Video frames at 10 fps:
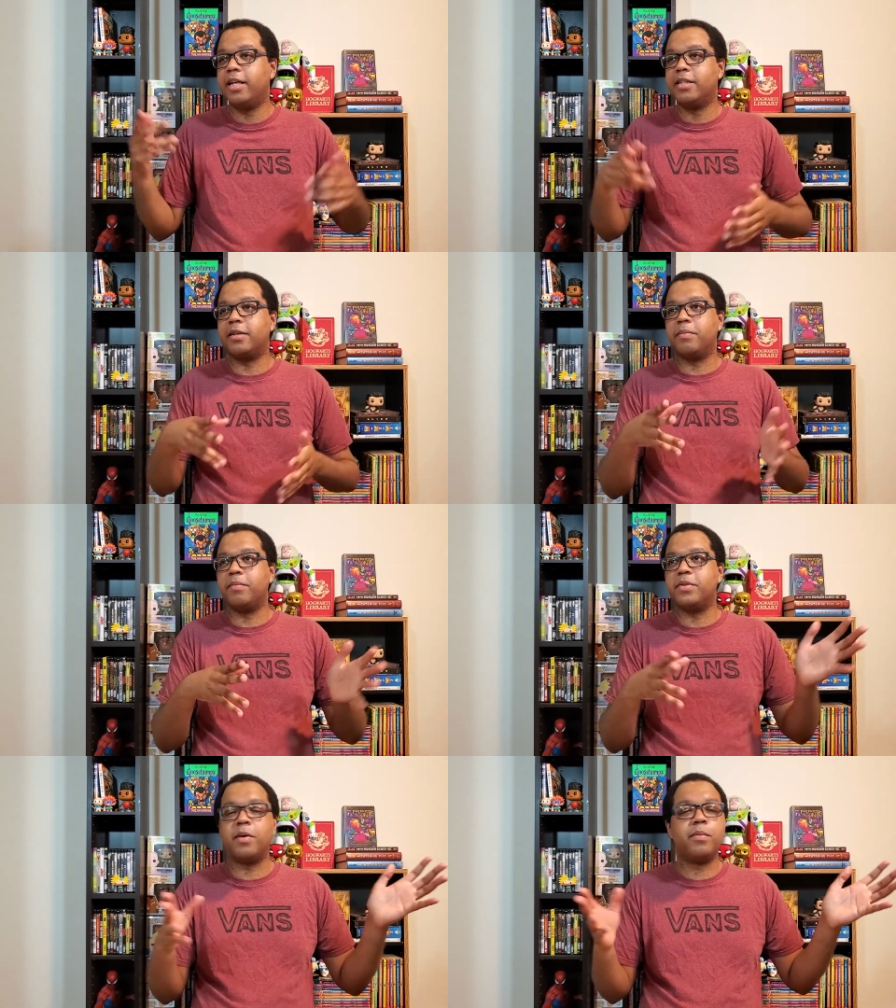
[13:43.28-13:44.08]

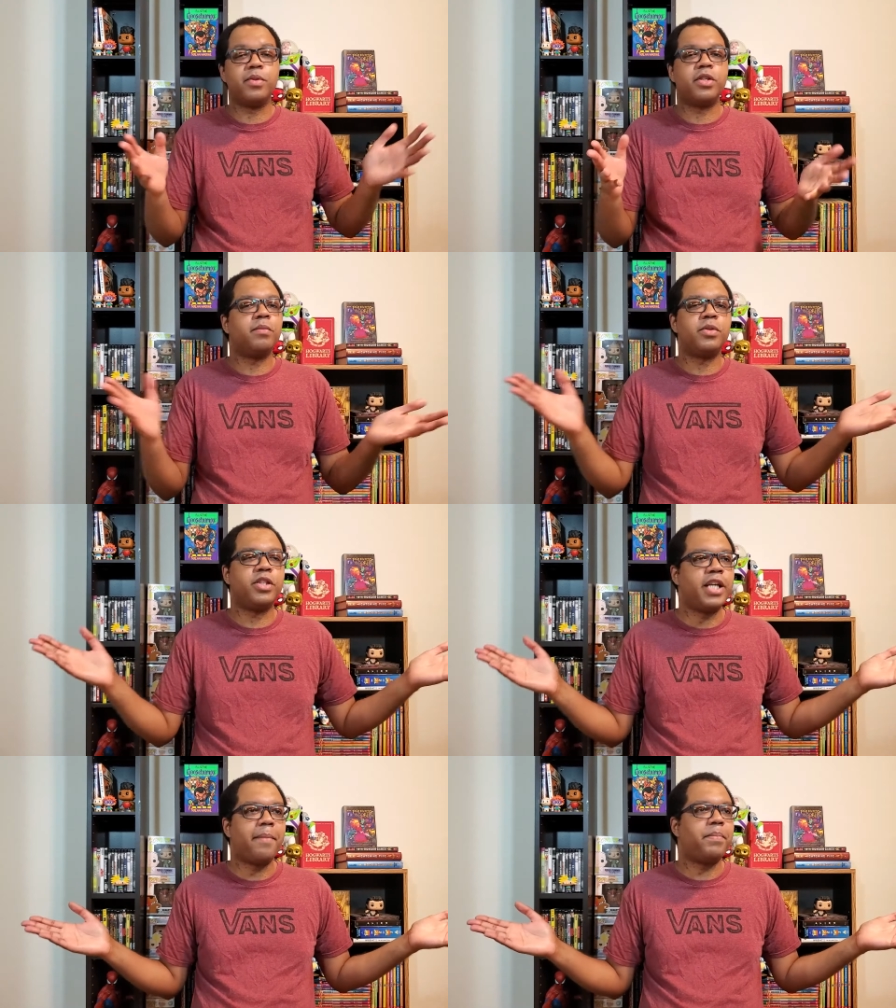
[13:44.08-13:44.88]
some
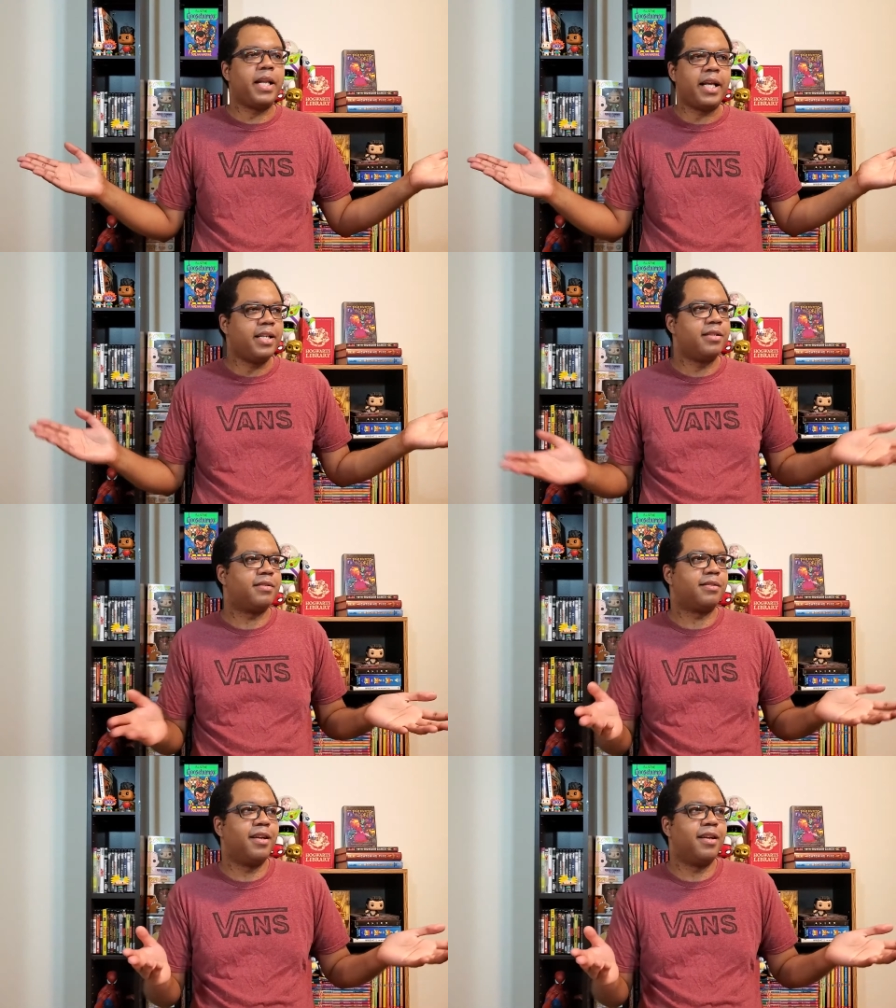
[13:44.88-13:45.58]
Japanese